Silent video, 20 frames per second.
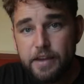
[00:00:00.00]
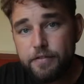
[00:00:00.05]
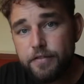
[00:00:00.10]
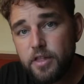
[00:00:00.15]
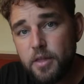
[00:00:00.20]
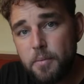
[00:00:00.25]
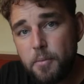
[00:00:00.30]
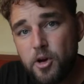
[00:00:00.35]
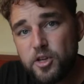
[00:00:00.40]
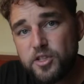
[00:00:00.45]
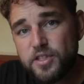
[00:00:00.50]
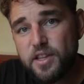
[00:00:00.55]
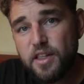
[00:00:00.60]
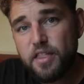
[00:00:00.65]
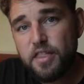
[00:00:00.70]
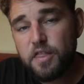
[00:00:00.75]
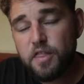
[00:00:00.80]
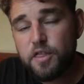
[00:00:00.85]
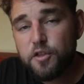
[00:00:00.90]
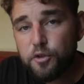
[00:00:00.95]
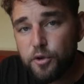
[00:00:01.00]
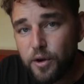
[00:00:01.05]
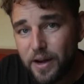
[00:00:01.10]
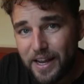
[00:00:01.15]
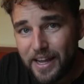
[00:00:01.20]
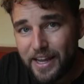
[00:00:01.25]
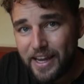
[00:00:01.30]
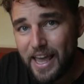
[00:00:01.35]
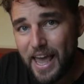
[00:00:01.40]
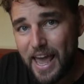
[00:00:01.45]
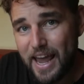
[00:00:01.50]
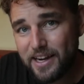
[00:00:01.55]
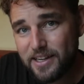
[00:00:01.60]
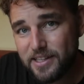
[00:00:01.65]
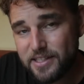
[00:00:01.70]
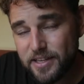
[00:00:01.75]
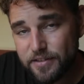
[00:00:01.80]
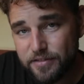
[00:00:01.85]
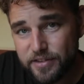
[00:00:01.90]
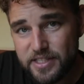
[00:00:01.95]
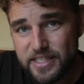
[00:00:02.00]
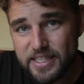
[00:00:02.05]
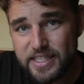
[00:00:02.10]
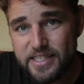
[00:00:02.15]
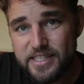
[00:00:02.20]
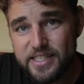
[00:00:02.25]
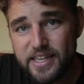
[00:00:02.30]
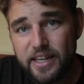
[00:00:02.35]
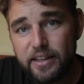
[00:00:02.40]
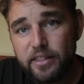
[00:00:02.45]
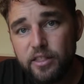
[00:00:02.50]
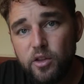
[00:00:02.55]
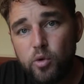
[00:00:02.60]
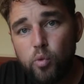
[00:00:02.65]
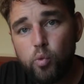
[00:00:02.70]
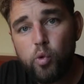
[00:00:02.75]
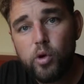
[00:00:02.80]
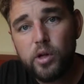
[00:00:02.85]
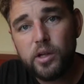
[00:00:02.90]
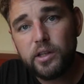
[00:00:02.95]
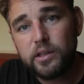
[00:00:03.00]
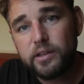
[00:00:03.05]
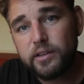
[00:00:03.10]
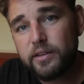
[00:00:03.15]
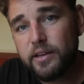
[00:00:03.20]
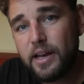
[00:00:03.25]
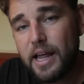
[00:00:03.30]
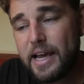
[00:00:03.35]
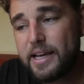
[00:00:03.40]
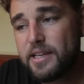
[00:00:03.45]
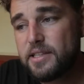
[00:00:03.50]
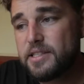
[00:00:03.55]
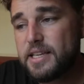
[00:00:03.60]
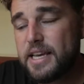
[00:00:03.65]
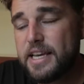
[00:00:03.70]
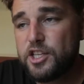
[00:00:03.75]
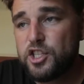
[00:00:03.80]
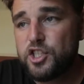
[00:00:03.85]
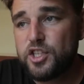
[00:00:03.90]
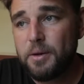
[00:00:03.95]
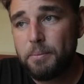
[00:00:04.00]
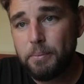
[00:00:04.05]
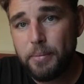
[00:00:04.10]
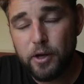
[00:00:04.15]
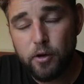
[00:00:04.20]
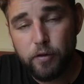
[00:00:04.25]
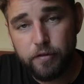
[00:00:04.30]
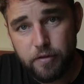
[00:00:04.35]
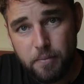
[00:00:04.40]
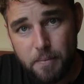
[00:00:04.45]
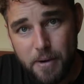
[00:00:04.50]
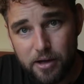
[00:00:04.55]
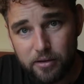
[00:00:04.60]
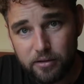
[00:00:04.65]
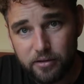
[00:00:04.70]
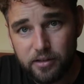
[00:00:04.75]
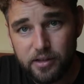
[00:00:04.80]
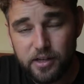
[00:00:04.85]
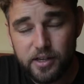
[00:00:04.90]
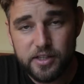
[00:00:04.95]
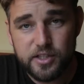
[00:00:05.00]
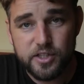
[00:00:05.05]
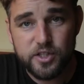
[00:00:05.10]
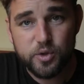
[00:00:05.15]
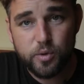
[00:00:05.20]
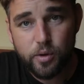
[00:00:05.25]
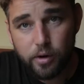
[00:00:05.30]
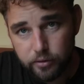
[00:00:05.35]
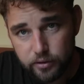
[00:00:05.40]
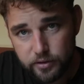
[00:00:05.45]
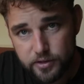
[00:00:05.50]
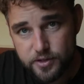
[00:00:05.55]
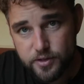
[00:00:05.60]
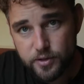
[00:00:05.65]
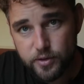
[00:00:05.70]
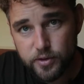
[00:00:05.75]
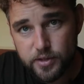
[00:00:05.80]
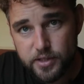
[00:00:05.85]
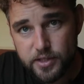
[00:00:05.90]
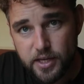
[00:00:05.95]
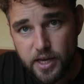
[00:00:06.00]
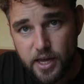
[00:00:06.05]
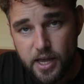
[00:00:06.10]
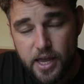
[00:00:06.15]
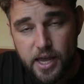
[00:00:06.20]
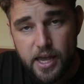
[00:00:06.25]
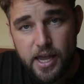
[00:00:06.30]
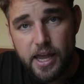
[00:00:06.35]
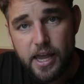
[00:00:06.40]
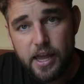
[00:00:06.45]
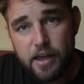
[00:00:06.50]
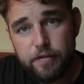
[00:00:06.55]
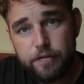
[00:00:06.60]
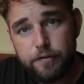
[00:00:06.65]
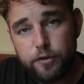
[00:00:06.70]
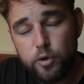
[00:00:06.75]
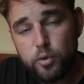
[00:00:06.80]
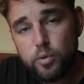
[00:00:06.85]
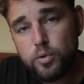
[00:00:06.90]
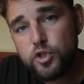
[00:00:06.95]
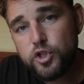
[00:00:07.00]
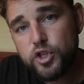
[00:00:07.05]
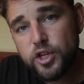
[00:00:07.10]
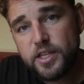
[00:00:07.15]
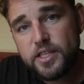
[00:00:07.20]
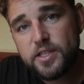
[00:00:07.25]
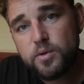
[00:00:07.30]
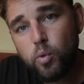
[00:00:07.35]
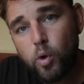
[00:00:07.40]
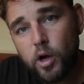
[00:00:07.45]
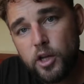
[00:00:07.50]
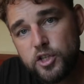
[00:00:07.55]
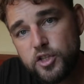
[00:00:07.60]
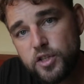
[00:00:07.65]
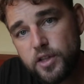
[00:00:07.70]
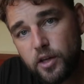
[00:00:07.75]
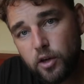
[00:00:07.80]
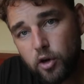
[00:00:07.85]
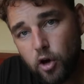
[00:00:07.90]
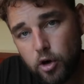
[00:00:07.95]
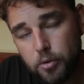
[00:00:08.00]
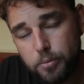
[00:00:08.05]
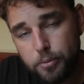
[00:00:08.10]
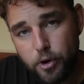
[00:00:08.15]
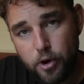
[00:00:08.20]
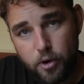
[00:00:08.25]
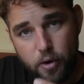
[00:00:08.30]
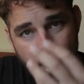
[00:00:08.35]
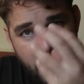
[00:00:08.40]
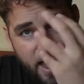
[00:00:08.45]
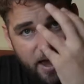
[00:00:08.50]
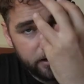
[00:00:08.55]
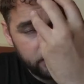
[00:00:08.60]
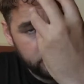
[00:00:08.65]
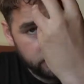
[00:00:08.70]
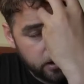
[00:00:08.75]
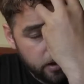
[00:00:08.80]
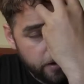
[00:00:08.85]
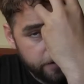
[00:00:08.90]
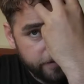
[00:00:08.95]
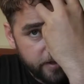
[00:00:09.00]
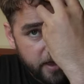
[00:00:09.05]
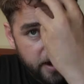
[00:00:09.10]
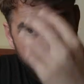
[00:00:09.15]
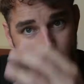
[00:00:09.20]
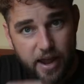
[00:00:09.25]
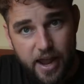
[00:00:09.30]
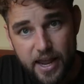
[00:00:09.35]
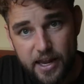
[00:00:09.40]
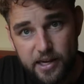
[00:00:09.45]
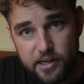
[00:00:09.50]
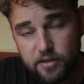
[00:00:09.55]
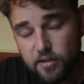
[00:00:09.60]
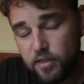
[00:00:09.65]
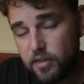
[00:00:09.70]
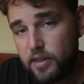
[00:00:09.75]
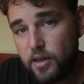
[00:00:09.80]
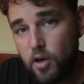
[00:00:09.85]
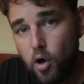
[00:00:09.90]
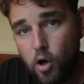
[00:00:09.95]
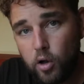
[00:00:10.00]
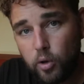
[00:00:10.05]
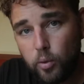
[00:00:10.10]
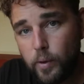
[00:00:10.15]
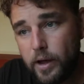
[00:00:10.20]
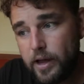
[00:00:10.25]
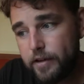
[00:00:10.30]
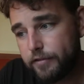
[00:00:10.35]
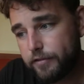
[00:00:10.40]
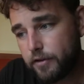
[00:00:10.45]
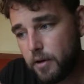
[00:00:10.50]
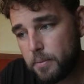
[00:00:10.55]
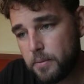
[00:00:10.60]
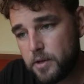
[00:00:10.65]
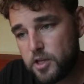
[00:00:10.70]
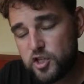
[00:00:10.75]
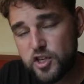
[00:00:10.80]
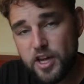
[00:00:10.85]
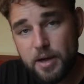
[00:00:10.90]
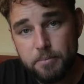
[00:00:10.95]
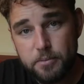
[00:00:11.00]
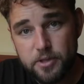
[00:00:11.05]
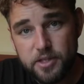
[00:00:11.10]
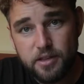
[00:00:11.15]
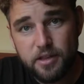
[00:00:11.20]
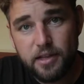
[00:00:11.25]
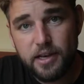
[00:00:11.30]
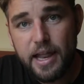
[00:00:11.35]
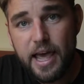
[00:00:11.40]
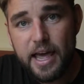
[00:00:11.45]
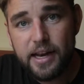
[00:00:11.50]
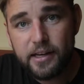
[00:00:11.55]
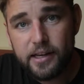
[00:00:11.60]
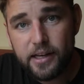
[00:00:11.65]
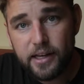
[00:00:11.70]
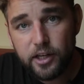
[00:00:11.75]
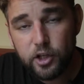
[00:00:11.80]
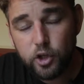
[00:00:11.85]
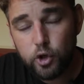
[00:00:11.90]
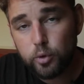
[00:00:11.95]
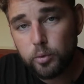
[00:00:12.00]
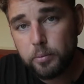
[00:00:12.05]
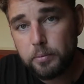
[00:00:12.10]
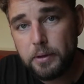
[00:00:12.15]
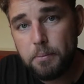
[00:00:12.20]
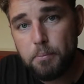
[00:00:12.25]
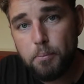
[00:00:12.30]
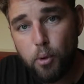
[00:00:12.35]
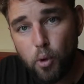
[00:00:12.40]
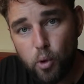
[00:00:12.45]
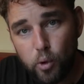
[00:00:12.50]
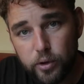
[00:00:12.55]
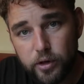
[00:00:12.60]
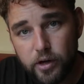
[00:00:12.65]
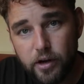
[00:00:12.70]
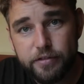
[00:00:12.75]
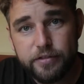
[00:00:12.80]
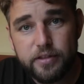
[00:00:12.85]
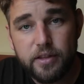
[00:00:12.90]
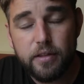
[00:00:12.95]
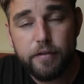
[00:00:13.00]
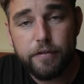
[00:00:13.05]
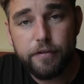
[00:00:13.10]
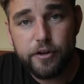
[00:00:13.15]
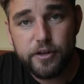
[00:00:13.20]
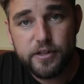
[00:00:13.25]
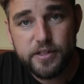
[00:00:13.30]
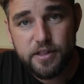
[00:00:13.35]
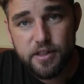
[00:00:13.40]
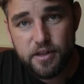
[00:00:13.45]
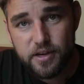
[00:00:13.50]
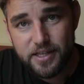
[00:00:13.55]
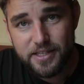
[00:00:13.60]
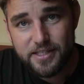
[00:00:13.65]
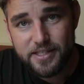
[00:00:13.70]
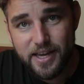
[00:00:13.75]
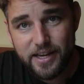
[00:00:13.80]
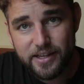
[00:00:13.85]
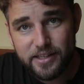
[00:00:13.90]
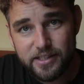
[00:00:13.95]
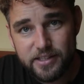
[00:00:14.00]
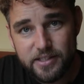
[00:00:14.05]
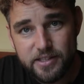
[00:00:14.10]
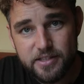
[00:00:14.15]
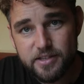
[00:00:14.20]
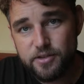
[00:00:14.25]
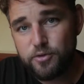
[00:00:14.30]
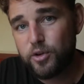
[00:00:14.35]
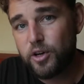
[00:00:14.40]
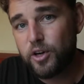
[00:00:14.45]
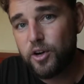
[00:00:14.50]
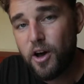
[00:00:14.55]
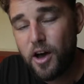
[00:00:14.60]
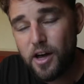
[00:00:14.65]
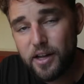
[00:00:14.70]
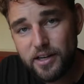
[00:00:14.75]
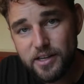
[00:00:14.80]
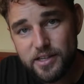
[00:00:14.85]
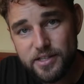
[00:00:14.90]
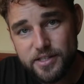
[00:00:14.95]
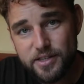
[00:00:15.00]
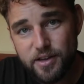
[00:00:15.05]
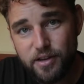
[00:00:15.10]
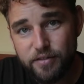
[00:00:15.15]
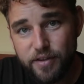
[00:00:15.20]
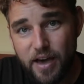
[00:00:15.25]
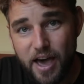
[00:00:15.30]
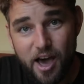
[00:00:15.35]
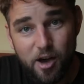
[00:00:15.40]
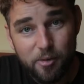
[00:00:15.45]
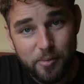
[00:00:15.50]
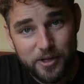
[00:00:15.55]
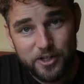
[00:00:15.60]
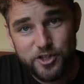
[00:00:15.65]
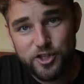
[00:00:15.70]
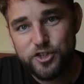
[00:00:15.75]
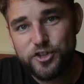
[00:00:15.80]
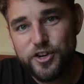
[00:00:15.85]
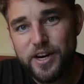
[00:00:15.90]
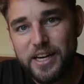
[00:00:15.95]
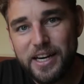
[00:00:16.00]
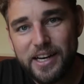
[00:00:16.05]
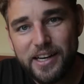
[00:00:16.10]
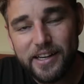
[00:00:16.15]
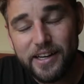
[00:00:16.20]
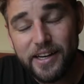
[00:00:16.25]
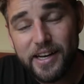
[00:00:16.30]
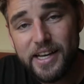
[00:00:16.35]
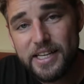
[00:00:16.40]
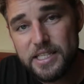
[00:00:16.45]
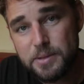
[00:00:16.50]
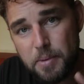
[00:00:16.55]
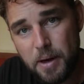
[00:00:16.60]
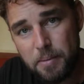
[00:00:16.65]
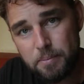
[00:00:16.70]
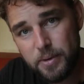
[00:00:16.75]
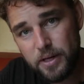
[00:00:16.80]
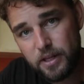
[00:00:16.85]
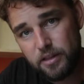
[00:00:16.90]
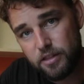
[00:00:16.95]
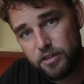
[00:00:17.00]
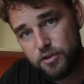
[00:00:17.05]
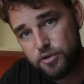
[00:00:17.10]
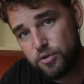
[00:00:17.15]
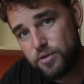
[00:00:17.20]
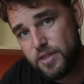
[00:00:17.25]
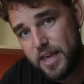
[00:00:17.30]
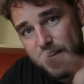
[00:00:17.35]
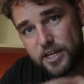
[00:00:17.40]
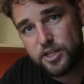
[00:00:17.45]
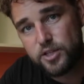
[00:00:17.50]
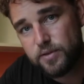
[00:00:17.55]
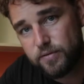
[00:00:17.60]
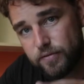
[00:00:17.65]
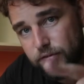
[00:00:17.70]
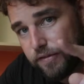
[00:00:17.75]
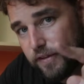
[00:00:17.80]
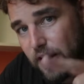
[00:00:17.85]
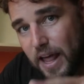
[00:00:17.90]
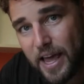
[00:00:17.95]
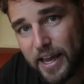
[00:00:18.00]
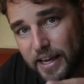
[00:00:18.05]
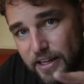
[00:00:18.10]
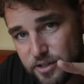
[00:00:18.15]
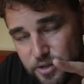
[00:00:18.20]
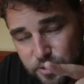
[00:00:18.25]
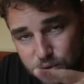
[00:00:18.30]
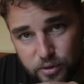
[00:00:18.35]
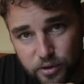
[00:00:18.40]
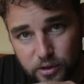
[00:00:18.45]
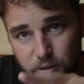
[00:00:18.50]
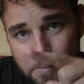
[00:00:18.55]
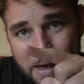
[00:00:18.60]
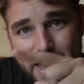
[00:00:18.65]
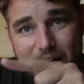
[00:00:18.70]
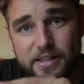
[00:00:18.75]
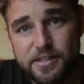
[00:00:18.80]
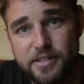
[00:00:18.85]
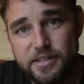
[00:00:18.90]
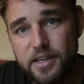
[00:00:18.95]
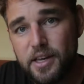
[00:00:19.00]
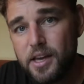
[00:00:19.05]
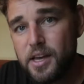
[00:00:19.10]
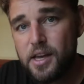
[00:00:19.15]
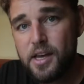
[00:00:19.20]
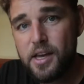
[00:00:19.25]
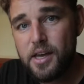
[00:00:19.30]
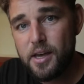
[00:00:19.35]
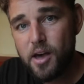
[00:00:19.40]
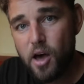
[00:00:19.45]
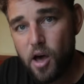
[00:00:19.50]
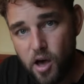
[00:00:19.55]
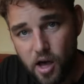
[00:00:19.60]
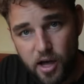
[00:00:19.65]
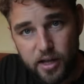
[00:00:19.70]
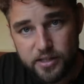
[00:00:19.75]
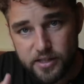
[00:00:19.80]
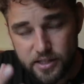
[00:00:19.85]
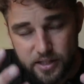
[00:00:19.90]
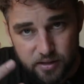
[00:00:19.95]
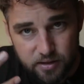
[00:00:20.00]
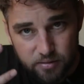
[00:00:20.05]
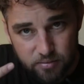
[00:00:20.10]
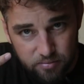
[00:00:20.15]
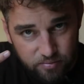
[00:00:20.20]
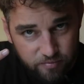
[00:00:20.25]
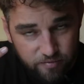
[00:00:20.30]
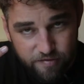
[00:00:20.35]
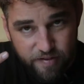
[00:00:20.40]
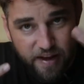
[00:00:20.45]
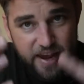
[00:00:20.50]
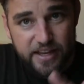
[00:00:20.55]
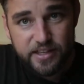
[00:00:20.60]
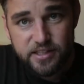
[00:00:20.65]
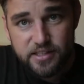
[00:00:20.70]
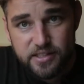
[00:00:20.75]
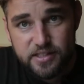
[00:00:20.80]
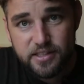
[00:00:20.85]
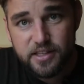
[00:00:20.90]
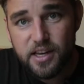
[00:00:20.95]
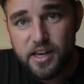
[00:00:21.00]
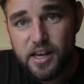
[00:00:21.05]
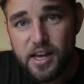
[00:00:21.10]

Even the most thrilling activities in the world, like say jumping off a mountain in a squirrel suit, if you just watch the GoPro angle of their head the whole way from the jump to the landing, you'll be bored after the first 30 seconds, regardless of how much adrenaline is pumping through that flying squirrel man's heart and veins.